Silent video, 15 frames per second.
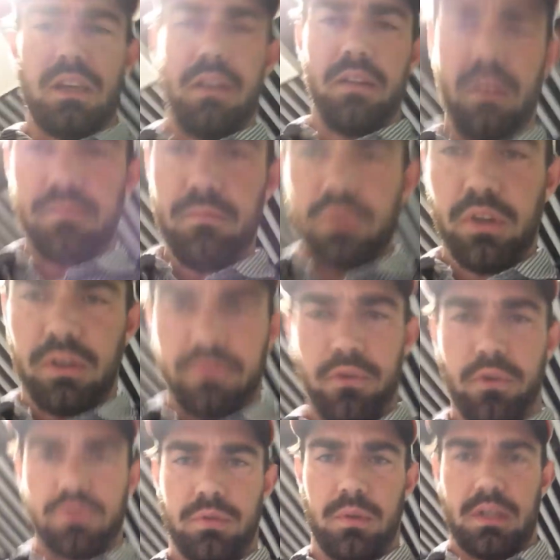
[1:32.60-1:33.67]
I say, I'm looking
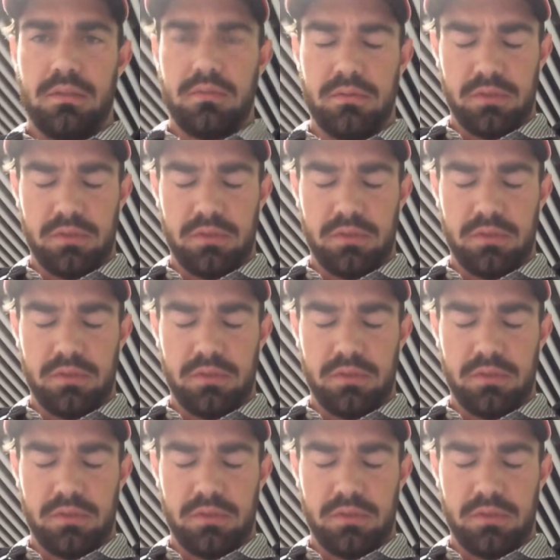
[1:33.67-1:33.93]
forward to it.